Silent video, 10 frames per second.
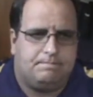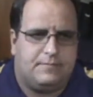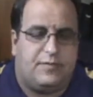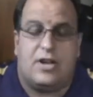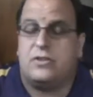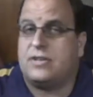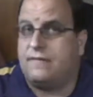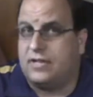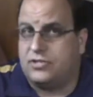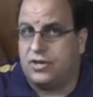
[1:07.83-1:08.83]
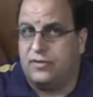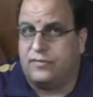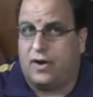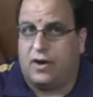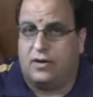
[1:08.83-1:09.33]
Videos I've done so
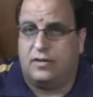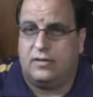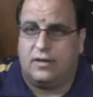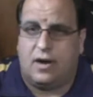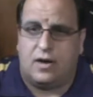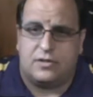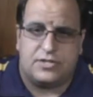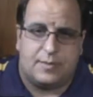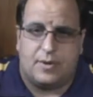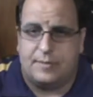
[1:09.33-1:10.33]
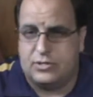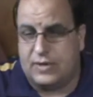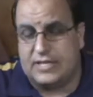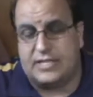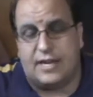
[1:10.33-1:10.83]
far are somewhere
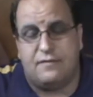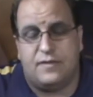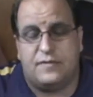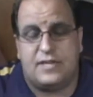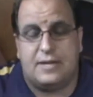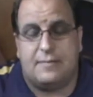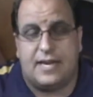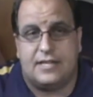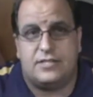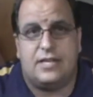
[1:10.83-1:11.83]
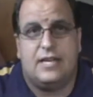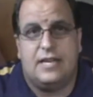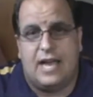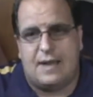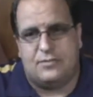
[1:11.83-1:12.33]
between 10 and 15 minutes.
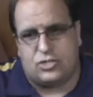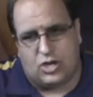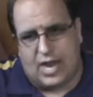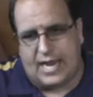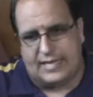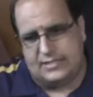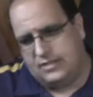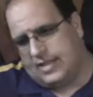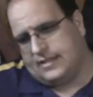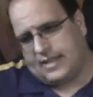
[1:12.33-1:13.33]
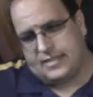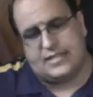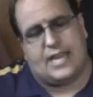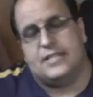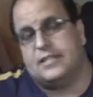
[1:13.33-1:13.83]
I'm trying to get things
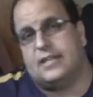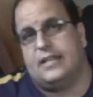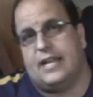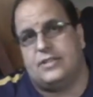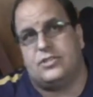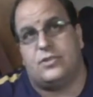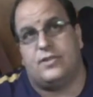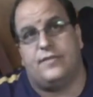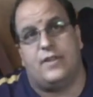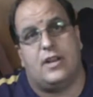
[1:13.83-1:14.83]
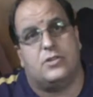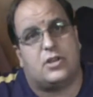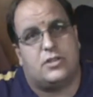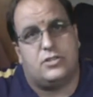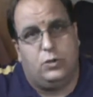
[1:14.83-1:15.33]
nice and condensed so that the videos
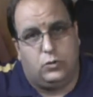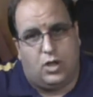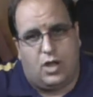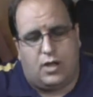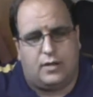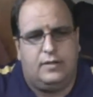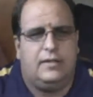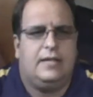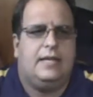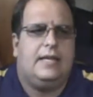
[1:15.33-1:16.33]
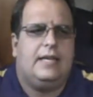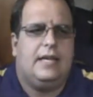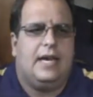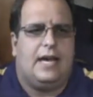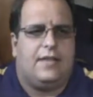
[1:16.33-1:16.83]
aren't too long.
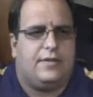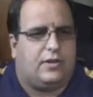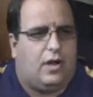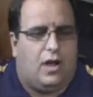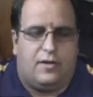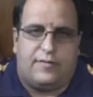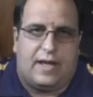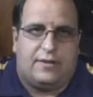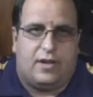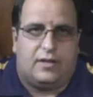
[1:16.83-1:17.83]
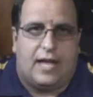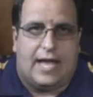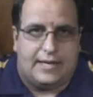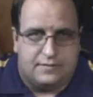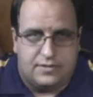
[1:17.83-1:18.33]
They're all found
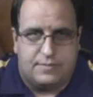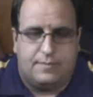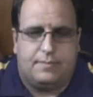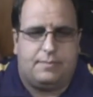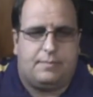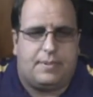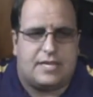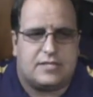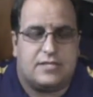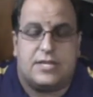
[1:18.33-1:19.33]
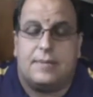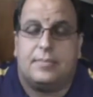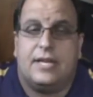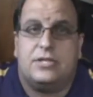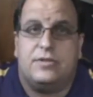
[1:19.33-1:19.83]
online, so basically the same
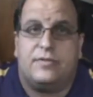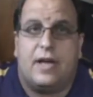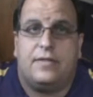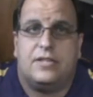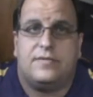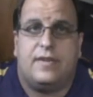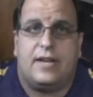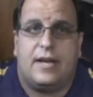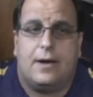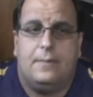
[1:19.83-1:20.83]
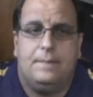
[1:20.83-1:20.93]
place you found this video.